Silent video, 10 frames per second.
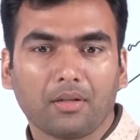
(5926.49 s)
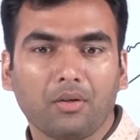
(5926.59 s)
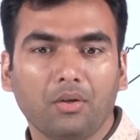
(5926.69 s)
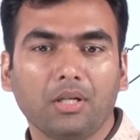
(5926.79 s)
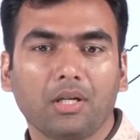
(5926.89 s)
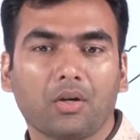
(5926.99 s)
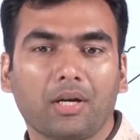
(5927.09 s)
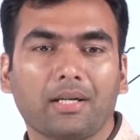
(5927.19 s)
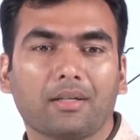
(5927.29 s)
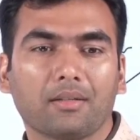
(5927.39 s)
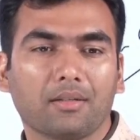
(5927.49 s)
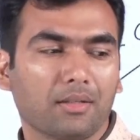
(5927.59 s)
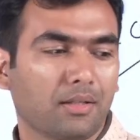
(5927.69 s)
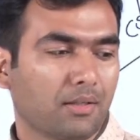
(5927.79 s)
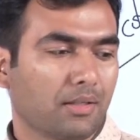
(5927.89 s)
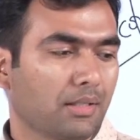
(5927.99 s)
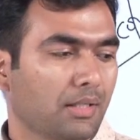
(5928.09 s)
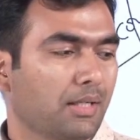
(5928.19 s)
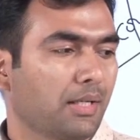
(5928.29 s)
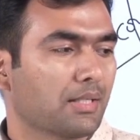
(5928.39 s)
Okay, or at in
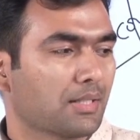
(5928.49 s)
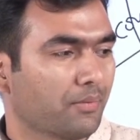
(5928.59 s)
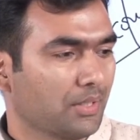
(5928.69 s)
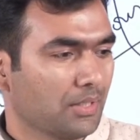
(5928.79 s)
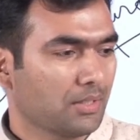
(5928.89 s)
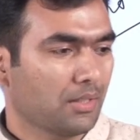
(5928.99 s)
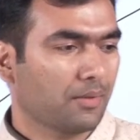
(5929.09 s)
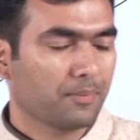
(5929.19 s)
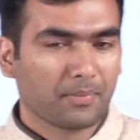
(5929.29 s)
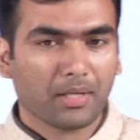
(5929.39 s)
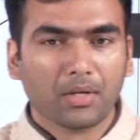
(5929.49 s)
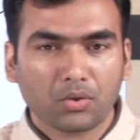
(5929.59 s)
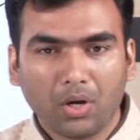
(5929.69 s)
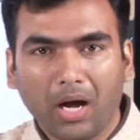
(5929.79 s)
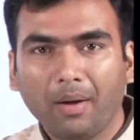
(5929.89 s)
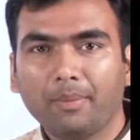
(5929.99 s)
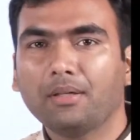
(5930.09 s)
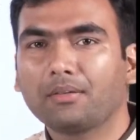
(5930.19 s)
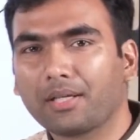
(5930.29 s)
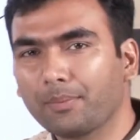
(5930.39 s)
litigation with each other. So
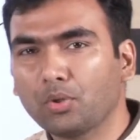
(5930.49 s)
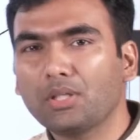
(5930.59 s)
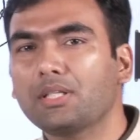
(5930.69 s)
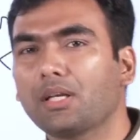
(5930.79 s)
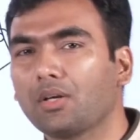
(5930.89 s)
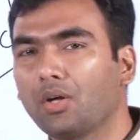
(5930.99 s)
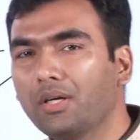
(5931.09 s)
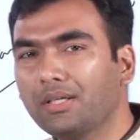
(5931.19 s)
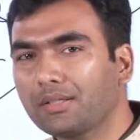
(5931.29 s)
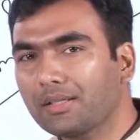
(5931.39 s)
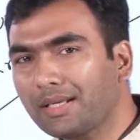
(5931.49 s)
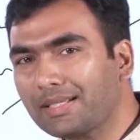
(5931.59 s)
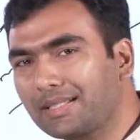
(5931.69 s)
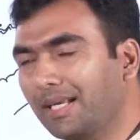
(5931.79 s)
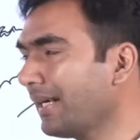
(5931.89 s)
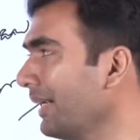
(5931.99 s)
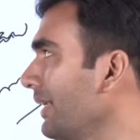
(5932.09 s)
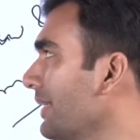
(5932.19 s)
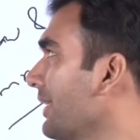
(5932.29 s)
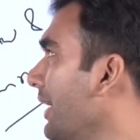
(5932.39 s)
our tribunals are not
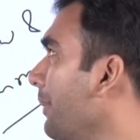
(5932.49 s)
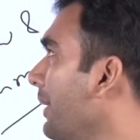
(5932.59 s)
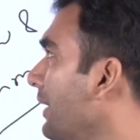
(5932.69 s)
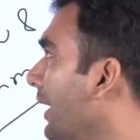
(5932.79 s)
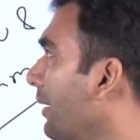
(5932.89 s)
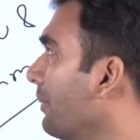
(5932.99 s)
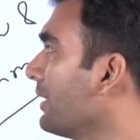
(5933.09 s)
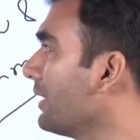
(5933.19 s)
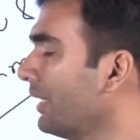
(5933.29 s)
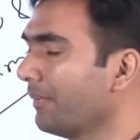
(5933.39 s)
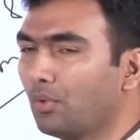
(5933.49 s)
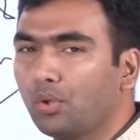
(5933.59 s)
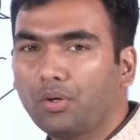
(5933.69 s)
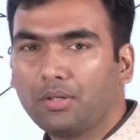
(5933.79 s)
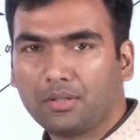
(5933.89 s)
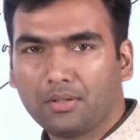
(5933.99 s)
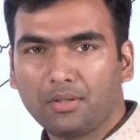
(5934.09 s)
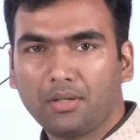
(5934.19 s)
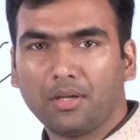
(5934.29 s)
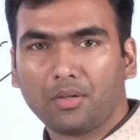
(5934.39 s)
exactly same as administrative court.
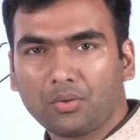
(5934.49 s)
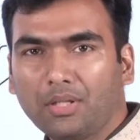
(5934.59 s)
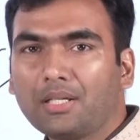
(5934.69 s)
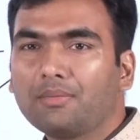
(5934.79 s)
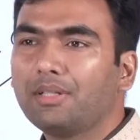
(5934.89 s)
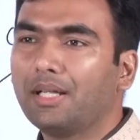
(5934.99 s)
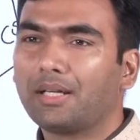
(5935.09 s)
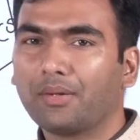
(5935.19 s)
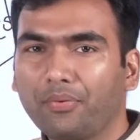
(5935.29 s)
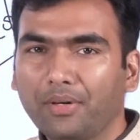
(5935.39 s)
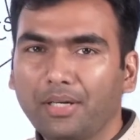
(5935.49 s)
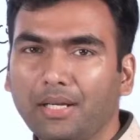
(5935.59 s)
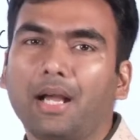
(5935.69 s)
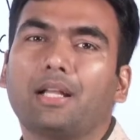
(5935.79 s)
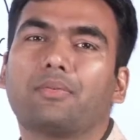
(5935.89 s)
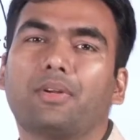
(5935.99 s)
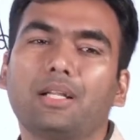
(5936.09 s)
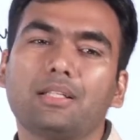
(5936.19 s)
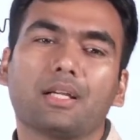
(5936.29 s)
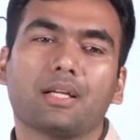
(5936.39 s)
So that's why they're different as well
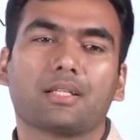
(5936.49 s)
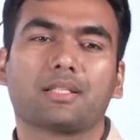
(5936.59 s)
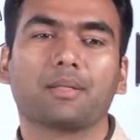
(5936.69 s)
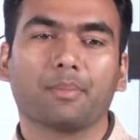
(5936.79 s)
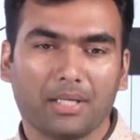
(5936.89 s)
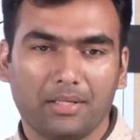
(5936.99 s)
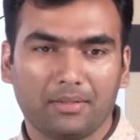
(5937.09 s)
as similar.